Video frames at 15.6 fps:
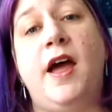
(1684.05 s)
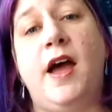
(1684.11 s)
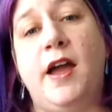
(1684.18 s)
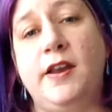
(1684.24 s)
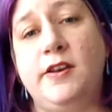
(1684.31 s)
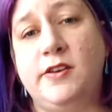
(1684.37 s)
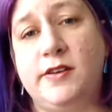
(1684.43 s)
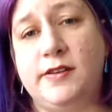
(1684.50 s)

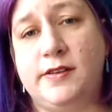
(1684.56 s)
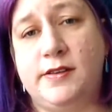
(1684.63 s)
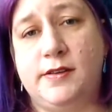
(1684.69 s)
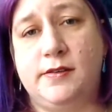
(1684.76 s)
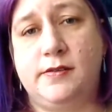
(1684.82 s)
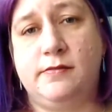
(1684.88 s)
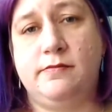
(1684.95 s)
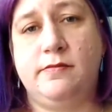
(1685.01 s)
I
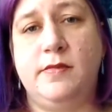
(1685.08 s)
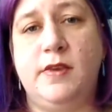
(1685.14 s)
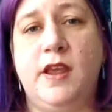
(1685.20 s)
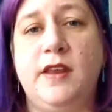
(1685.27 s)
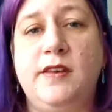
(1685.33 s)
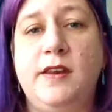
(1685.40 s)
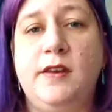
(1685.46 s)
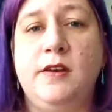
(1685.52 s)

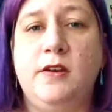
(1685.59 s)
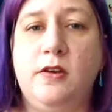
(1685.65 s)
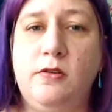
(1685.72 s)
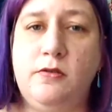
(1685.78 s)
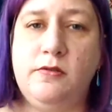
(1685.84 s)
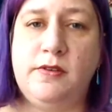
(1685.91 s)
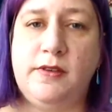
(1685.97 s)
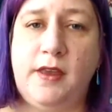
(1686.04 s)
tend to
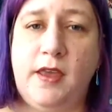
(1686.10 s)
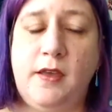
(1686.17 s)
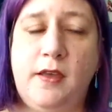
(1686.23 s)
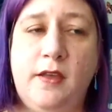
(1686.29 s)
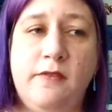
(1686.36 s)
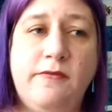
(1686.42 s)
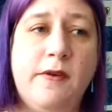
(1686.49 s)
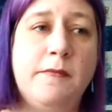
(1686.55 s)
go, say,
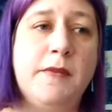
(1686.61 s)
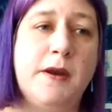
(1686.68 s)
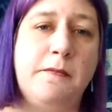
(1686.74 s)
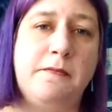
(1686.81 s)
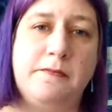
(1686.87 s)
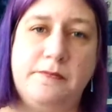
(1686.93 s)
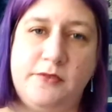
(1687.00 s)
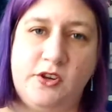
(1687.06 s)
if I'm in a
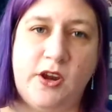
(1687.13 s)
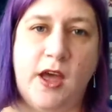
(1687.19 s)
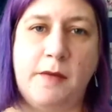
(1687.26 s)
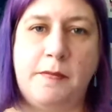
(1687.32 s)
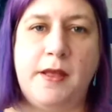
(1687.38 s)
shop,